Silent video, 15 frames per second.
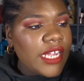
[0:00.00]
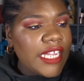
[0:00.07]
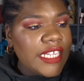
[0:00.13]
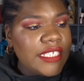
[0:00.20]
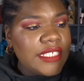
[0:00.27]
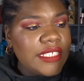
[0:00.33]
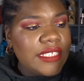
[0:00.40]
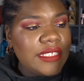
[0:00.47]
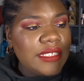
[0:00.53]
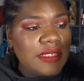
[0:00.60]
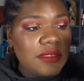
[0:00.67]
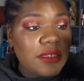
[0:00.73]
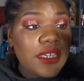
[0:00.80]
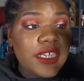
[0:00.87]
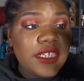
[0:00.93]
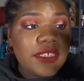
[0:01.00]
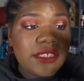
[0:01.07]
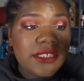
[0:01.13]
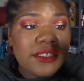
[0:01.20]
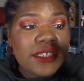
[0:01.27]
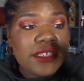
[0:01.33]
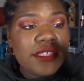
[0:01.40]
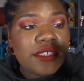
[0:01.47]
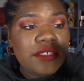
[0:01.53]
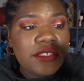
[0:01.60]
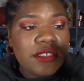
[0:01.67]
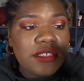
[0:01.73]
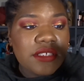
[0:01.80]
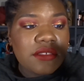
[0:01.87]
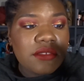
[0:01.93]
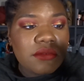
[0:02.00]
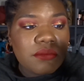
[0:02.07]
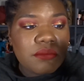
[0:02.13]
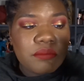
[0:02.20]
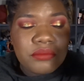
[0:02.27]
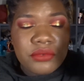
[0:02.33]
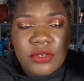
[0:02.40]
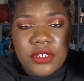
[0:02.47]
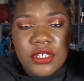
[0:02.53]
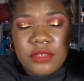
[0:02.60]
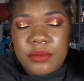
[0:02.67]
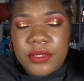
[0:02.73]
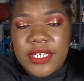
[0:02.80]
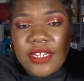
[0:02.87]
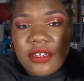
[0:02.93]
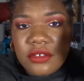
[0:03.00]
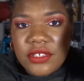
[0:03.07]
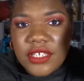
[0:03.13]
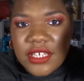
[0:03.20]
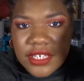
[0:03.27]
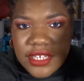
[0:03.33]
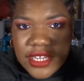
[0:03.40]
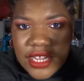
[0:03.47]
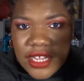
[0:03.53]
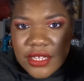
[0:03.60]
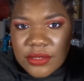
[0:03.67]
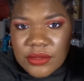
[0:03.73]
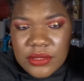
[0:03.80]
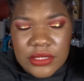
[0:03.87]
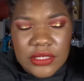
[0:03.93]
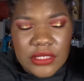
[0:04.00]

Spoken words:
I can see that there's still product, but I can't get it out.